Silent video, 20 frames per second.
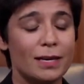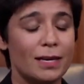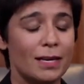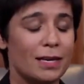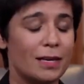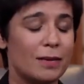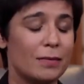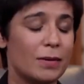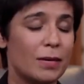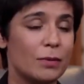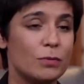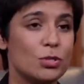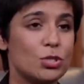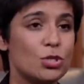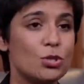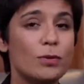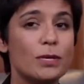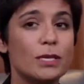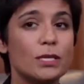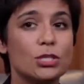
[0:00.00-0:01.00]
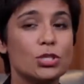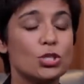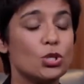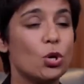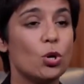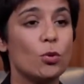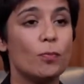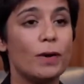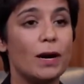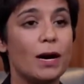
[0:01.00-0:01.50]
I was doing a
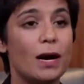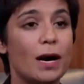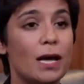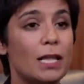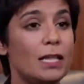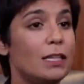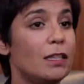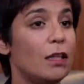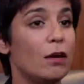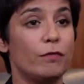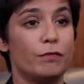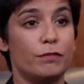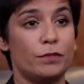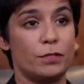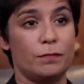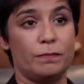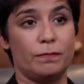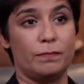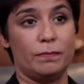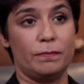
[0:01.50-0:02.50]
job I loved,